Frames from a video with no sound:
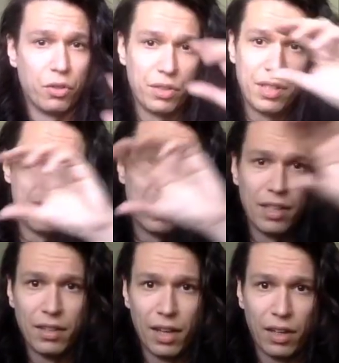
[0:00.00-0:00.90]
sitting
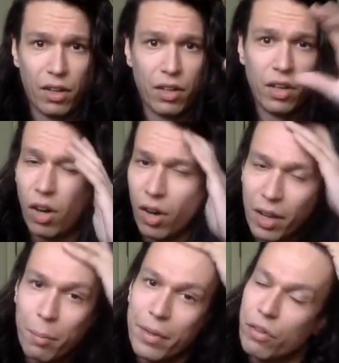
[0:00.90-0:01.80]
in that kind of
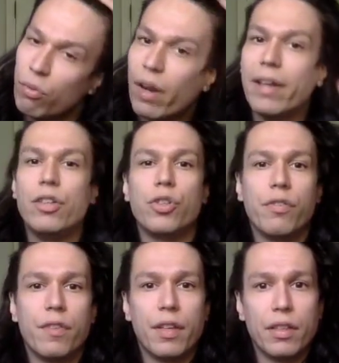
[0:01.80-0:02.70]
higher mid-range of
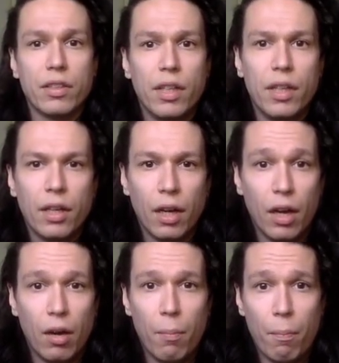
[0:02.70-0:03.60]
things.
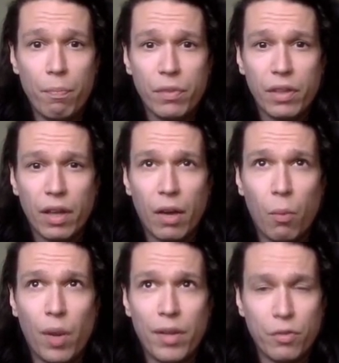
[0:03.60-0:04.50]
And
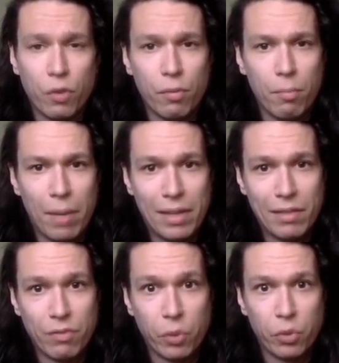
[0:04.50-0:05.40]
when you've got mainly
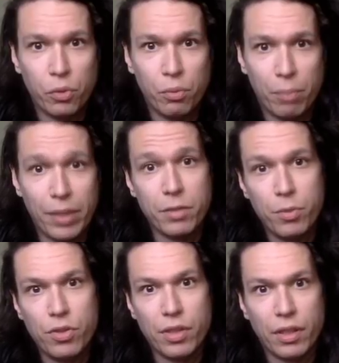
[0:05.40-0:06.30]
vocal-based
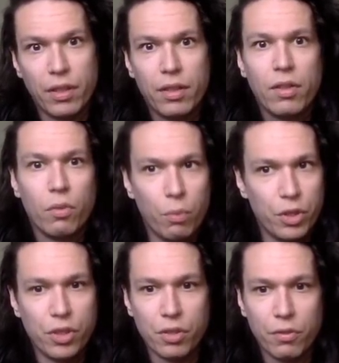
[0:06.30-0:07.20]
music, which
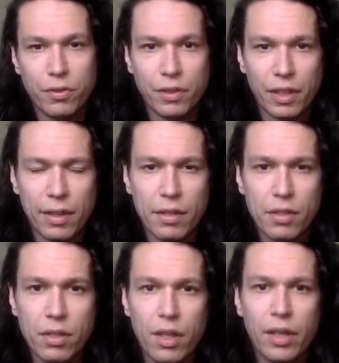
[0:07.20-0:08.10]
is often the
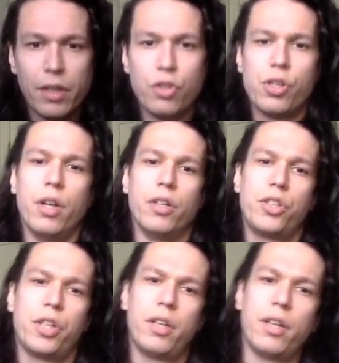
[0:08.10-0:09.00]
case in
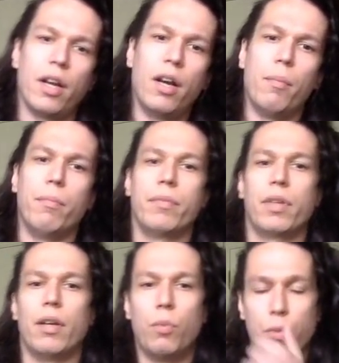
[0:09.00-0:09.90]
church and
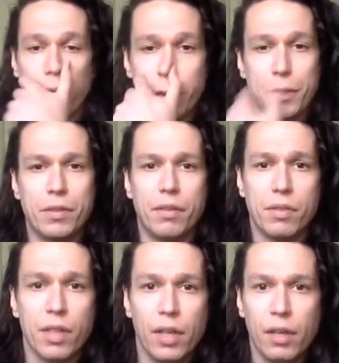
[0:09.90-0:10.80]
with worship teams,
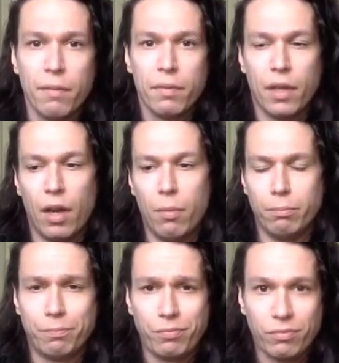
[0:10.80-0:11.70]

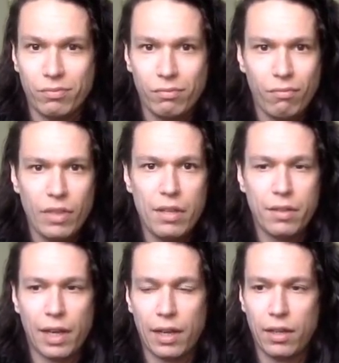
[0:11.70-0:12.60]

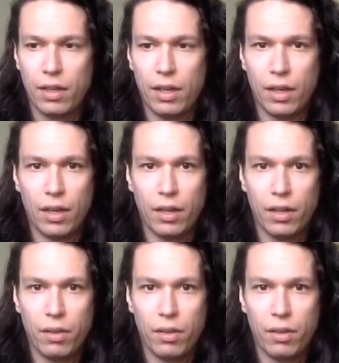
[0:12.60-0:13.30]
that